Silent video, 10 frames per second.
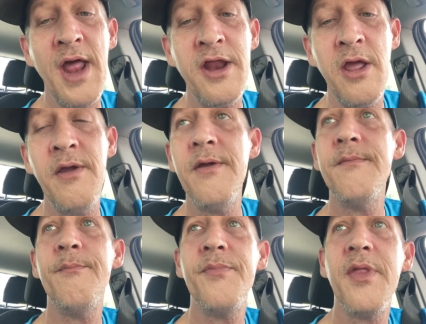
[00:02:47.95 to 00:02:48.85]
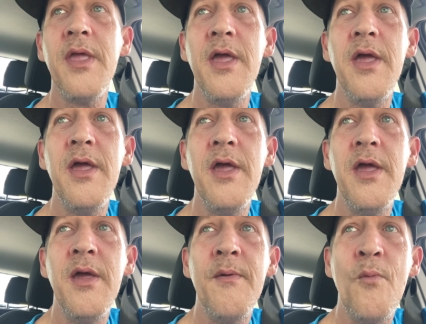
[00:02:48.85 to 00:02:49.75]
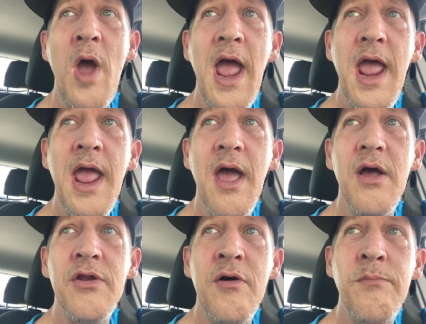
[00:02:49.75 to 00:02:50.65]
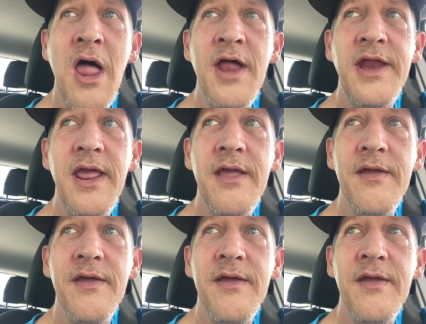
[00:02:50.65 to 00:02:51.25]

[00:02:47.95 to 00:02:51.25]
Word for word: do. Wow, little blondie.